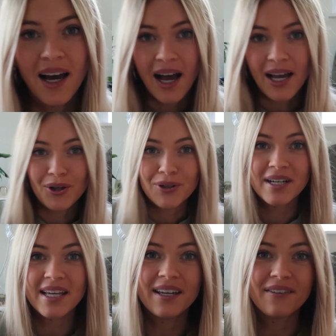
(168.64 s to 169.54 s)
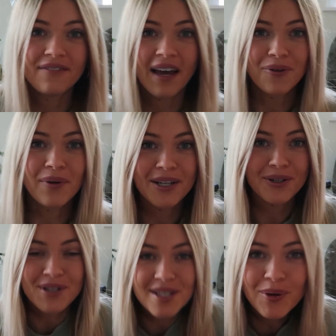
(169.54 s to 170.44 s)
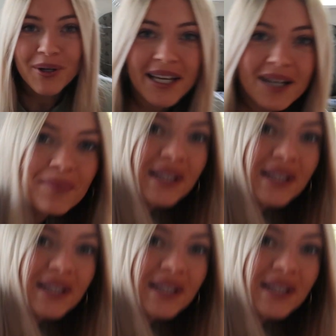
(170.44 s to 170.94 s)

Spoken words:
I already fed Randall this morning,